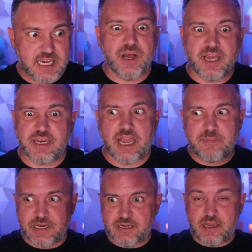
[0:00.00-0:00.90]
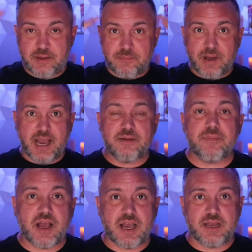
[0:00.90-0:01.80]
but I mean, in my
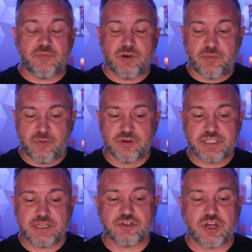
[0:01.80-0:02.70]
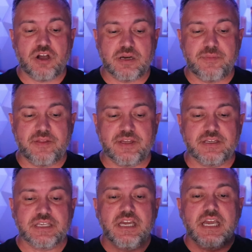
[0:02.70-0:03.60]
mind, when we're sitting here talking about this,